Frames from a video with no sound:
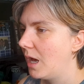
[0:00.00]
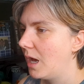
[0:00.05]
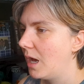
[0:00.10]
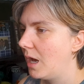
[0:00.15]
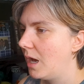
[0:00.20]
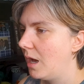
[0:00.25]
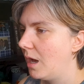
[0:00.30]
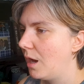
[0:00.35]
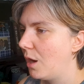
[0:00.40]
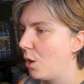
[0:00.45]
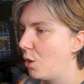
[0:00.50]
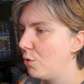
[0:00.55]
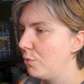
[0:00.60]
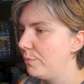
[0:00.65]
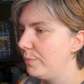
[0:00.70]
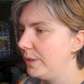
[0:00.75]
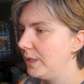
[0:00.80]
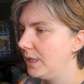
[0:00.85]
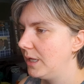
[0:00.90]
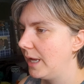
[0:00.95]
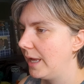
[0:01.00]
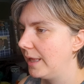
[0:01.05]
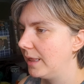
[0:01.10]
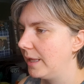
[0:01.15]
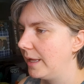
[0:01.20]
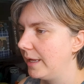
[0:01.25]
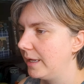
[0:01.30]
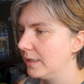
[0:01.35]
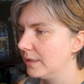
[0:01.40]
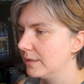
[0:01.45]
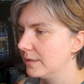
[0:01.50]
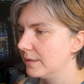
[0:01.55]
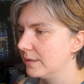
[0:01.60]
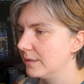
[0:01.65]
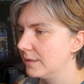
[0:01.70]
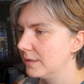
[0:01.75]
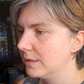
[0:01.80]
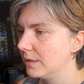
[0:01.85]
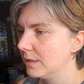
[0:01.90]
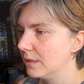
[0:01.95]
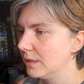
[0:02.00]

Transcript: OBLX,